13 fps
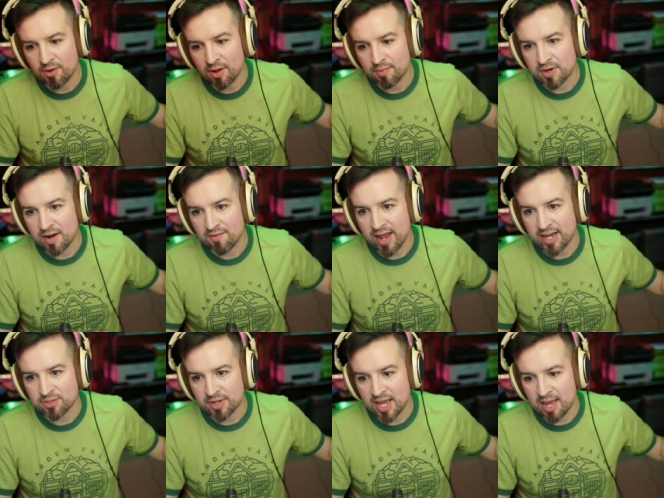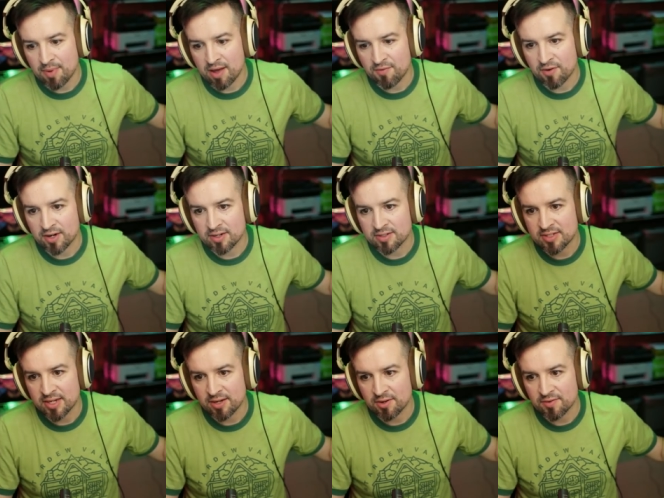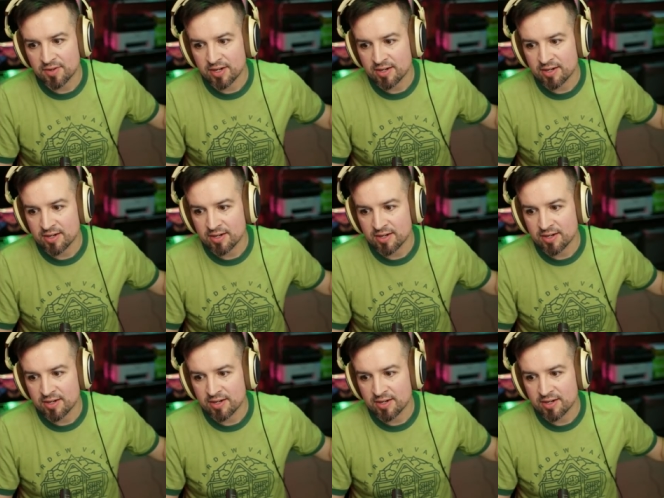Hold on, I'm trying to find actual gameplay before I take it over